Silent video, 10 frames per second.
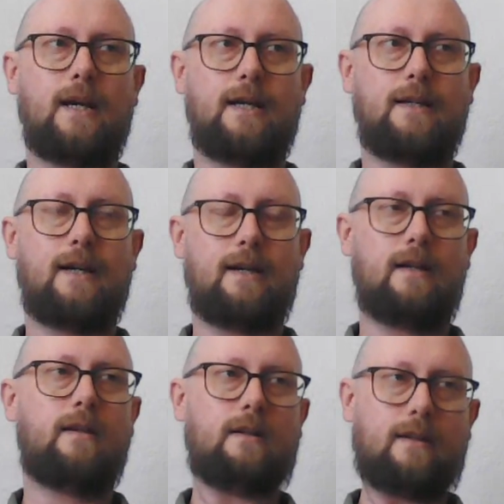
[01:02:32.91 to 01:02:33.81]
And
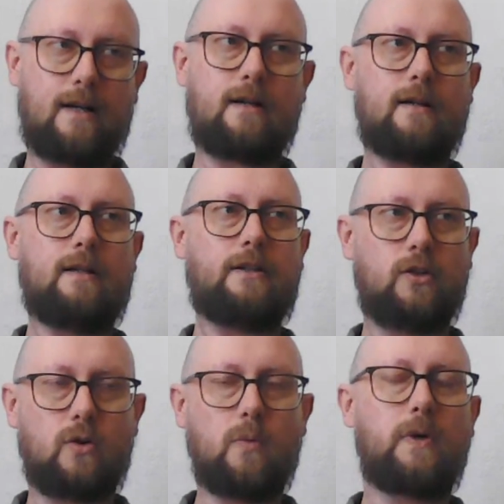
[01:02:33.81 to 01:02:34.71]
I think there in
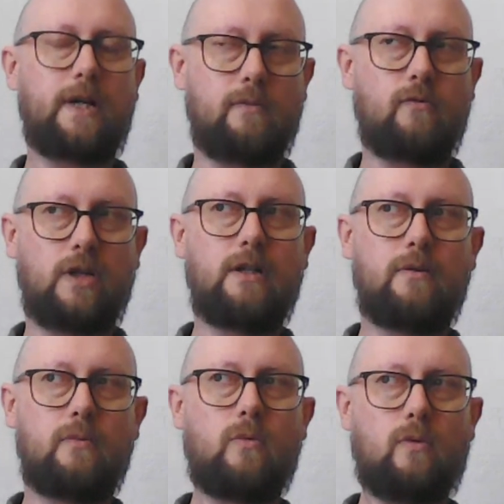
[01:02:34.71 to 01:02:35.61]
Europe we can really
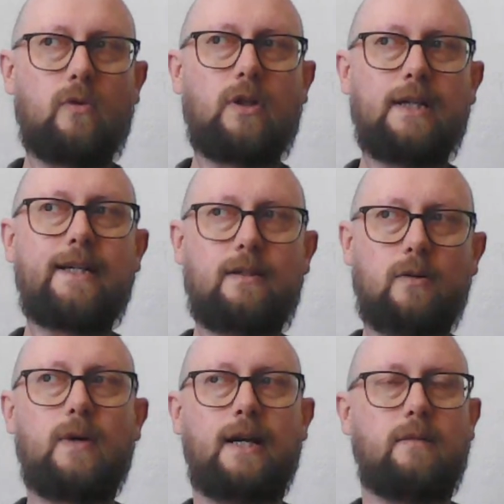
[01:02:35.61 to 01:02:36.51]
lead the
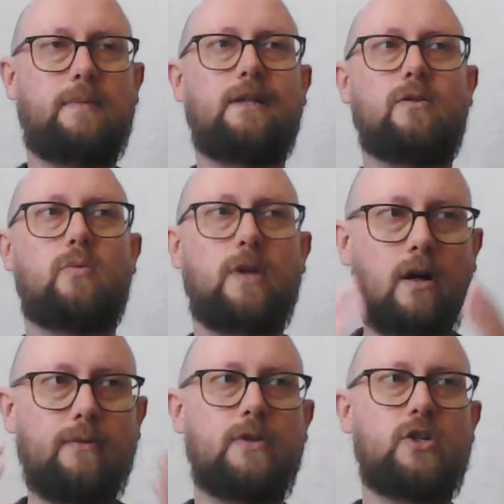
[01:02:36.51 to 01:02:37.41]
way because we
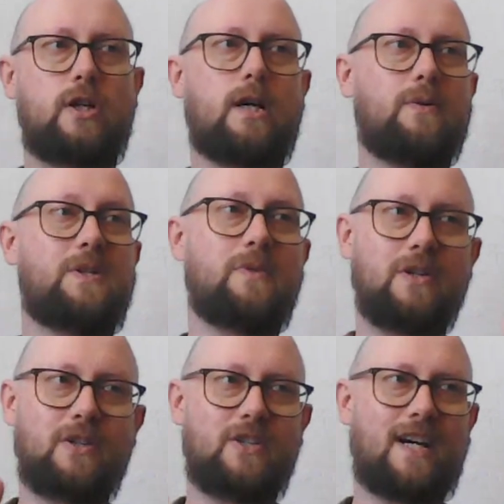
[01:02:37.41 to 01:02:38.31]
are visionaries.
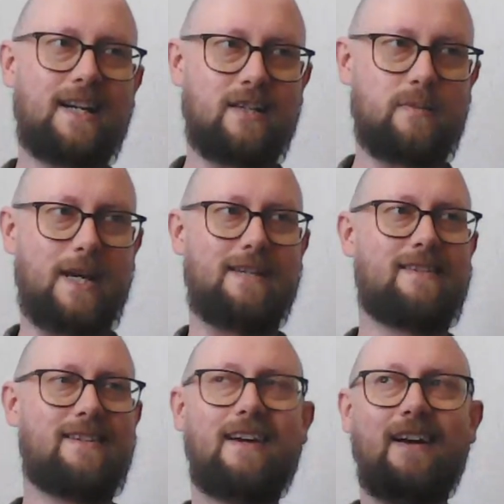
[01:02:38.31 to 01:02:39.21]
We're science based.